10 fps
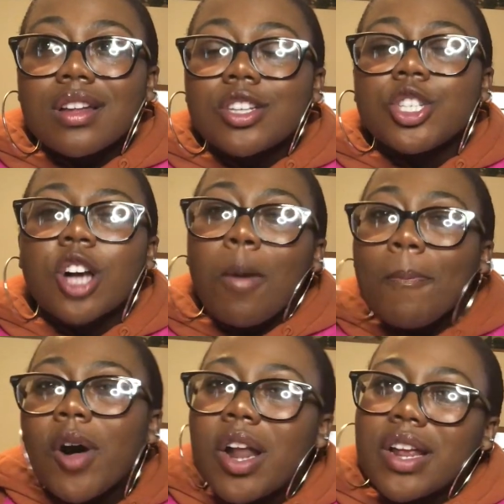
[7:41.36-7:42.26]

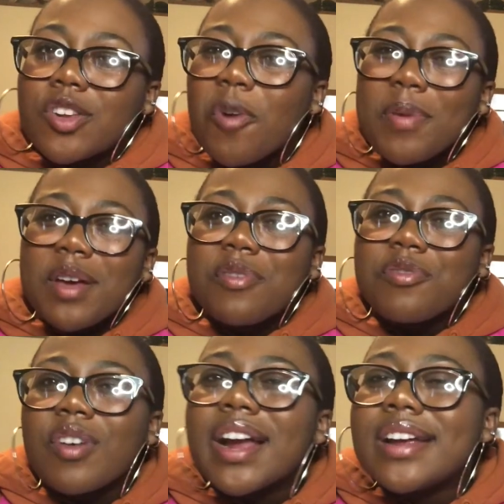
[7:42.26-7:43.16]
Jump on it. Don't be
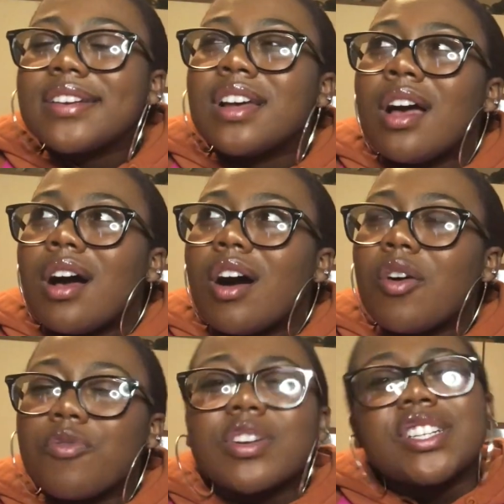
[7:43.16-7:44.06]
afraid
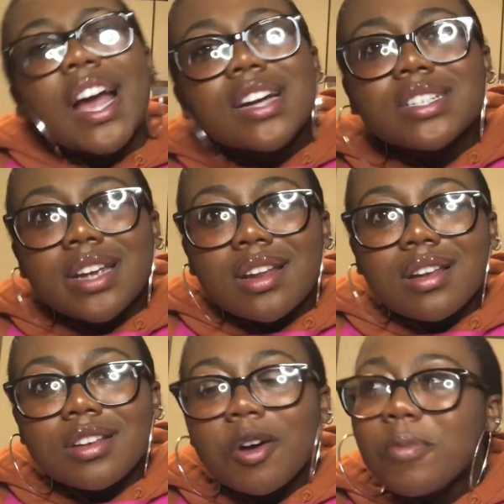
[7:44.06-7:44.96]
of
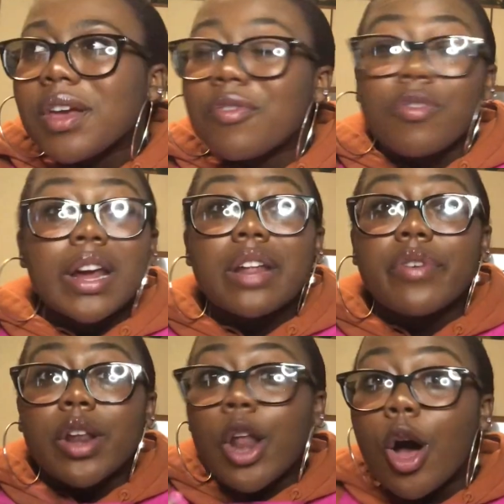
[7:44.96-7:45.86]
rejection. Don't be afraid of
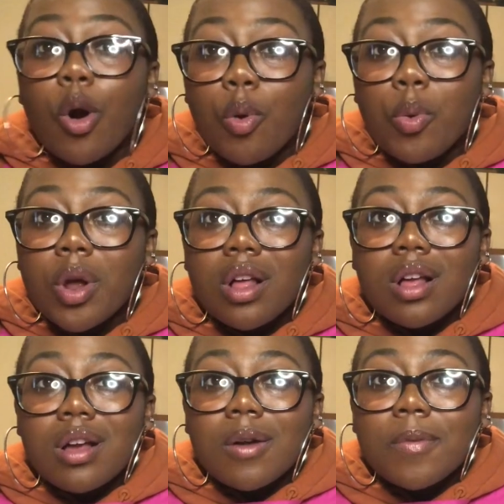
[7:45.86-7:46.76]
a no.
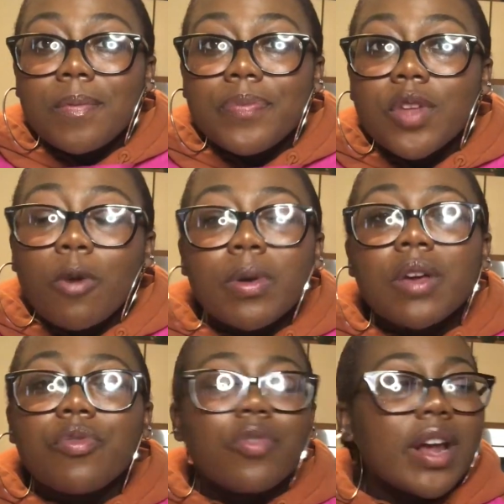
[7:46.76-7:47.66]
Don't be
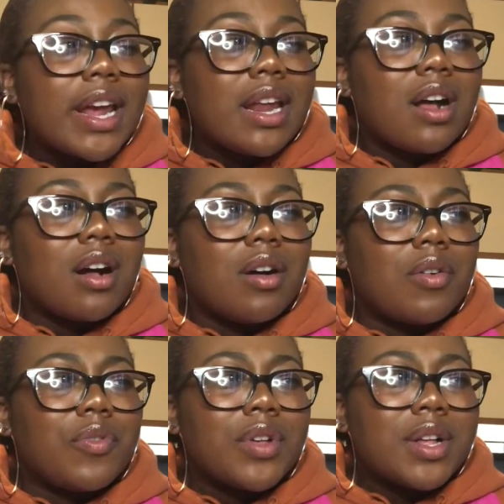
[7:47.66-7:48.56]
afraid
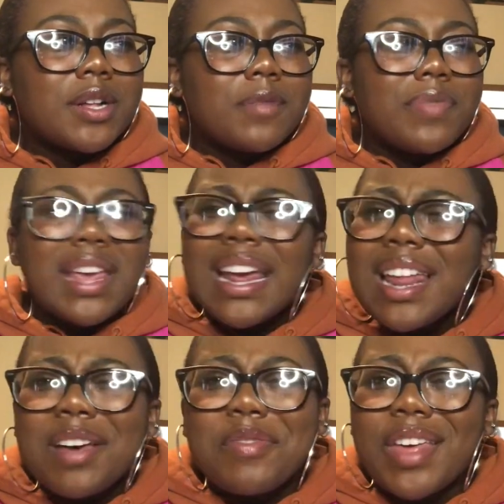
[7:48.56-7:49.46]
of
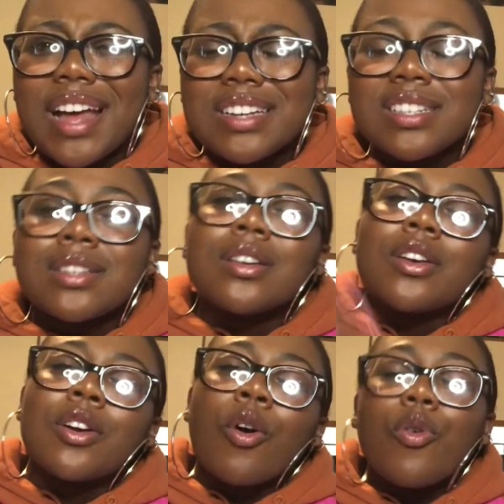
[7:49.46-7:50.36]
any of that. Just
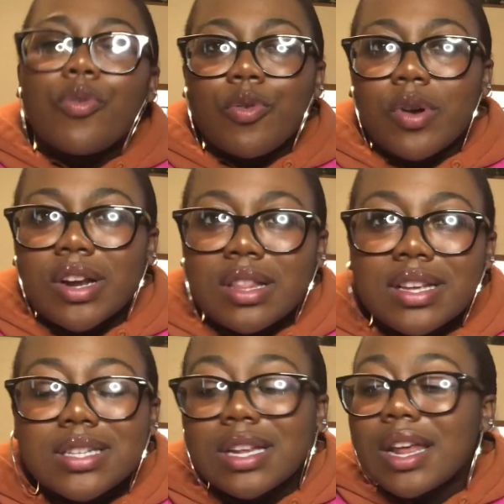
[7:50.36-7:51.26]
go for it.
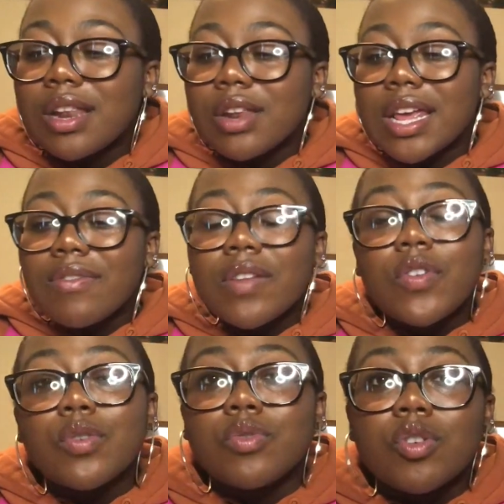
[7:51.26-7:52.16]
Listen, and even if
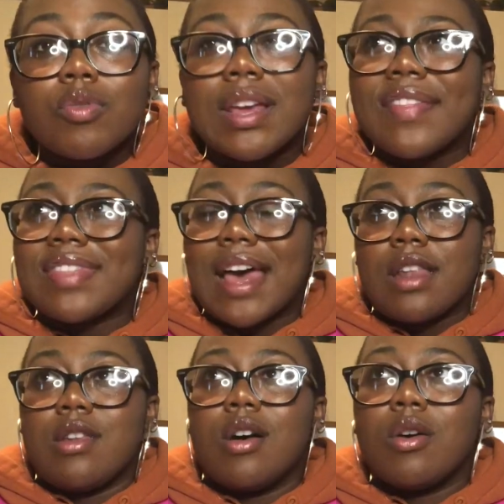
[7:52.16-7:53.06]
you do get that
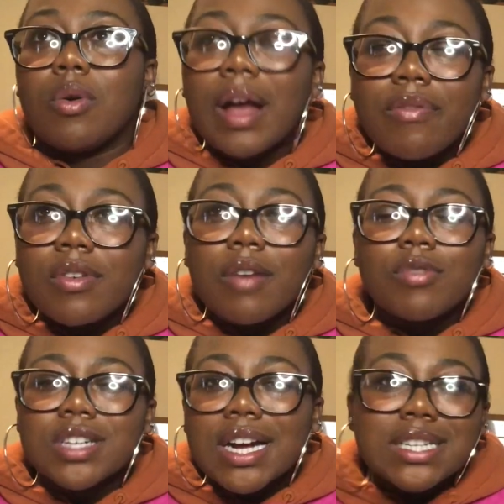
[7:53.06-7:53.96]
no, every
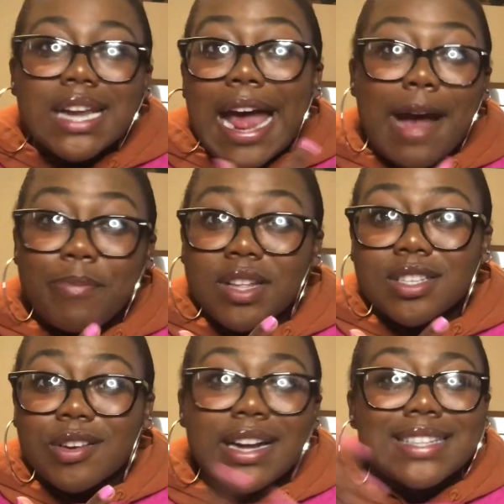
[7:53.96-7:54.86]
rejection
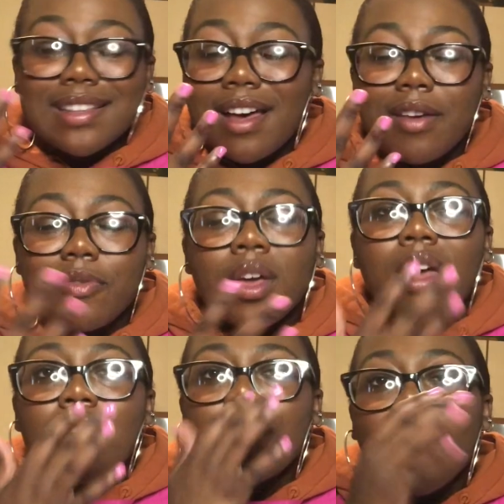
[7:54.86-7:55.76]
happens, right? It's life.
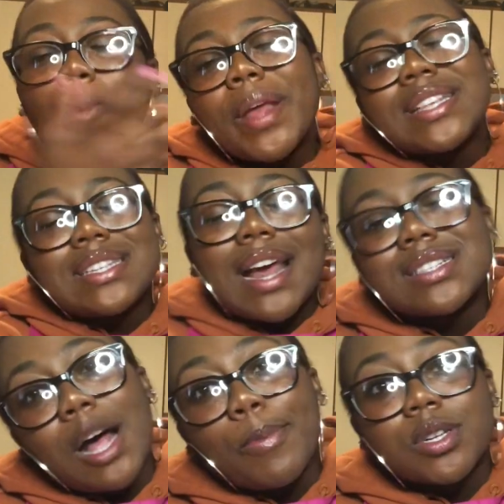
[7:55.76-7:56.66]
No means next
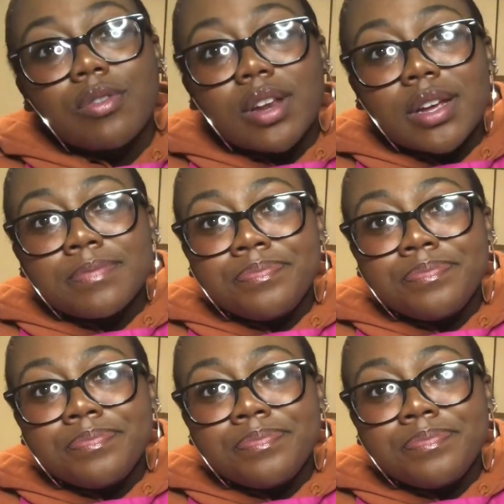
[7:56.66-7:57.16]
opportunity.